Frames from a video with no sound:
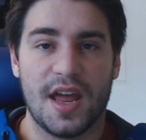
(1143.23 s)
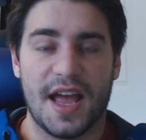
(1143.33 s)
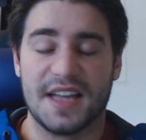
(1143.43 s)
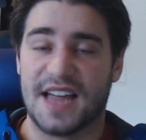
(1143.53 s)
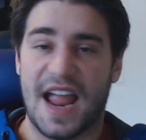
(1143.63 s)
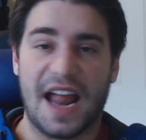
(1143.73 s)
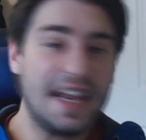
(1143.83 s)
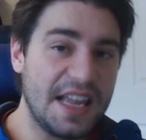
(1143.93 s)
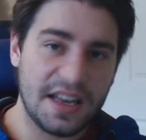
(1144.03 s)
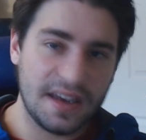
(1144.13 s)
as
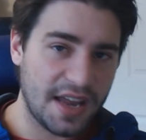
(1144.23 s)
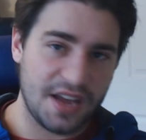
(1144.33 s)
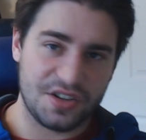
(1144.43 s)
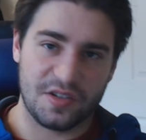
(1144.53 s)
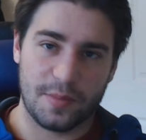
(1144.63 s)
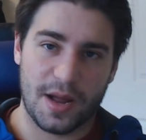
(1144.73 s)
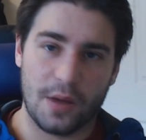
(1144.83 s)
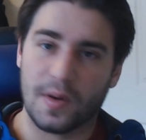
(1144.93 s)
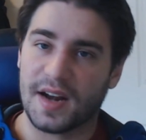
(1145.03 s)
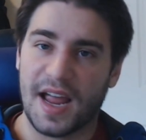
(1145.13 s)
any indication of
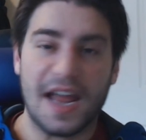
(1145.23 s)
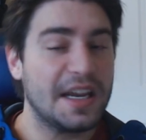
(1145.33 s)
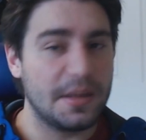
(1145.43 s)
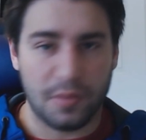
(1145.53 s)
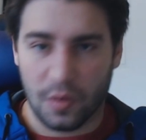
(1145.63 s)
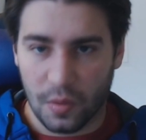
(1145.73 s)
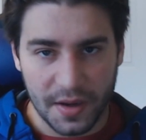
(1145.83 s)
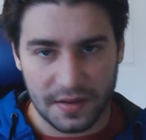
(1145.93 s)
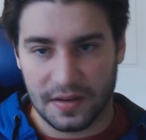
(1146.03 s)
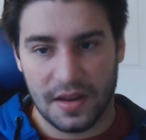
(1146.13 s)
power at any
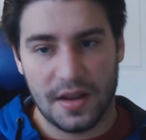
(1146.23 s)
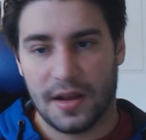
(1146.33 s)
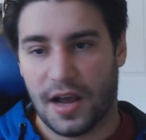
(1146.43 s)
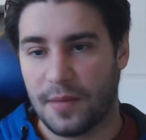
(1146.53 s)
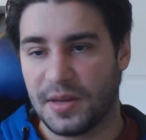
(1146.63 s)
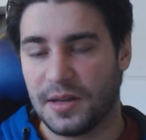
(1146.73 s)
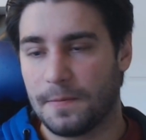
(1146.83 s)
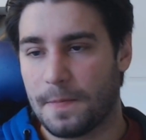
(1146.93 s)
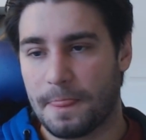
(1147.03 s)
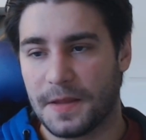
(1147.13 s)
point. I mean,
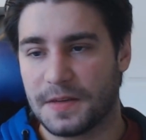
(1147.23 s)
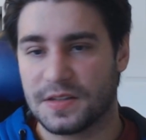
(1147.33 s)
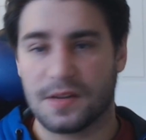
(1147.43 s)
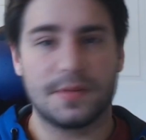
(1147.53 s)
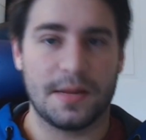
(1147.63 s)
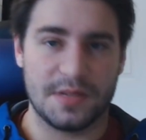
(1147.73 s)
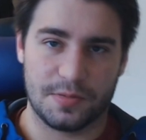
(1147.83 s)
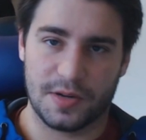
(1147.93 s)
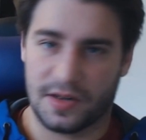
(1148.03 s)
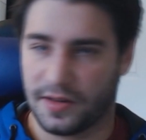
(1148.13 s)
sometimes it's
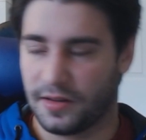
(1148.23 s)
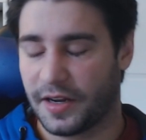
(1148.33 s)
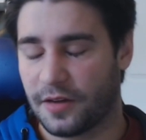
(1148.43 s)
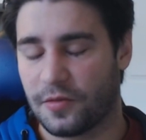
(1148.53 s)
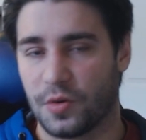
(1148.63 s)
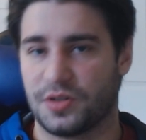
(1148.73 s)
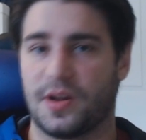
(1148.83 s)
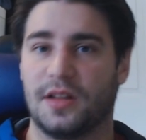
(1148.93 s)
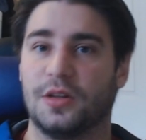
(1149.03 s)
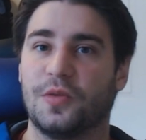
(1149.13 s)
pretty clear. Of course,
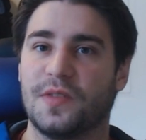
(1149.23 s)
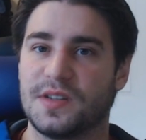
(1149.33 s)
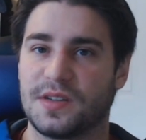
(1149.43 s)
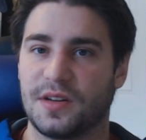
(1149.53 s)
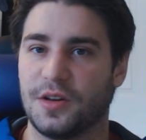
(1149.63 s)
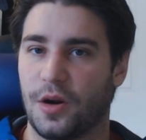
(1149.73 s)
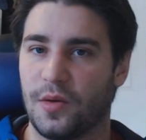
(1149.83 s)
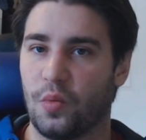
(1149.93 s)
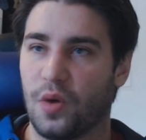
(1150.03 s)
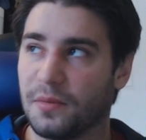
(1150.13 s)
okay, Luffy's,
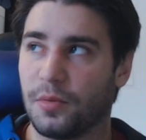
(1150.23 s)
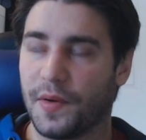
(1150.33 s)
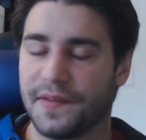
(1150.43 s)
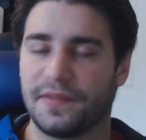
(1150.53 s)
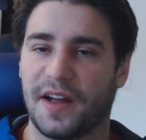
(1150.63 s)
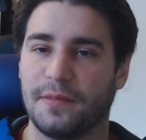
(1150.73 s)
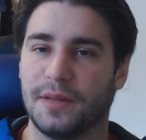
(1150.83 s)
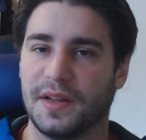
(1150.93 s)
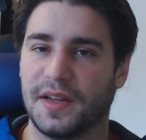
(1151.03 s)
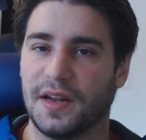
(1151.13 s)
1.5
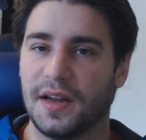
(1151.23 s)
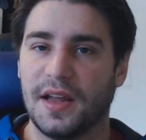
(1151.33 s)
billion.